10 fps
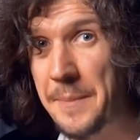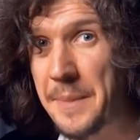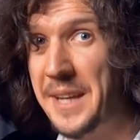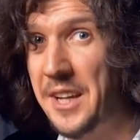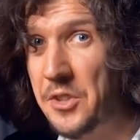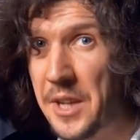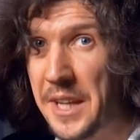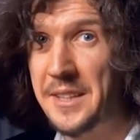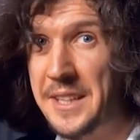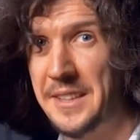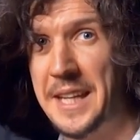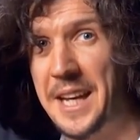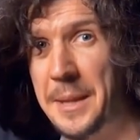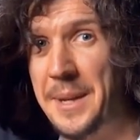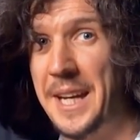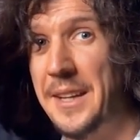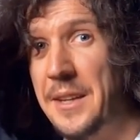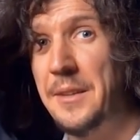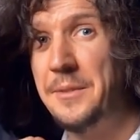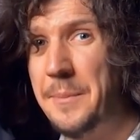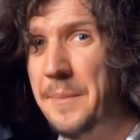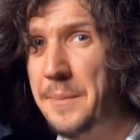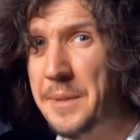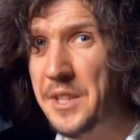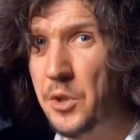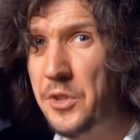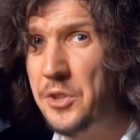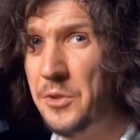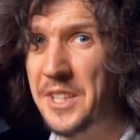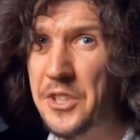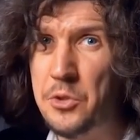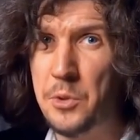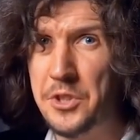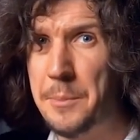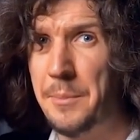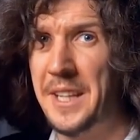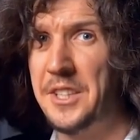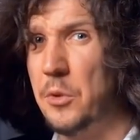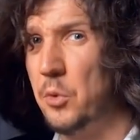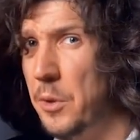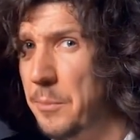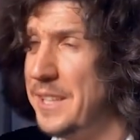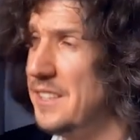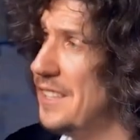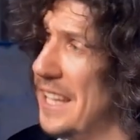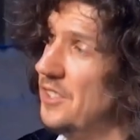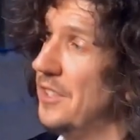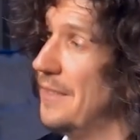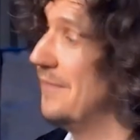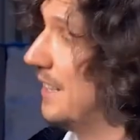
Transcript: Naturally, it's handmade. It also leans towards a pleasant, warm presentation.